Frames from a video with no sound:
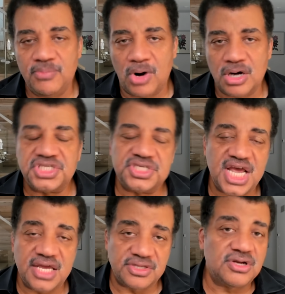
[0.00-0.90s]
March
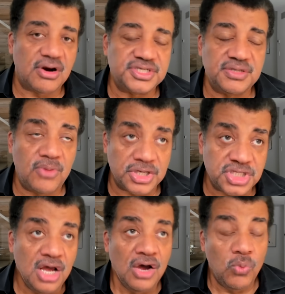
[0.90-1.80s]
stay the stars in
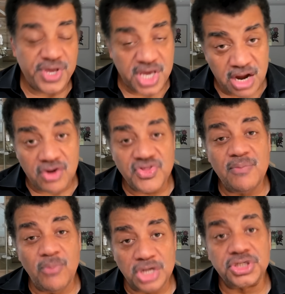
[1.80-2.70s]
March. We care
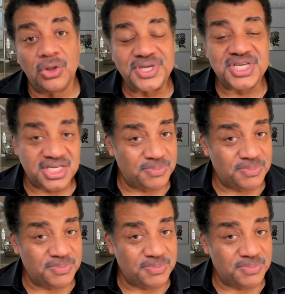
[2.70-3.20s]
that March always has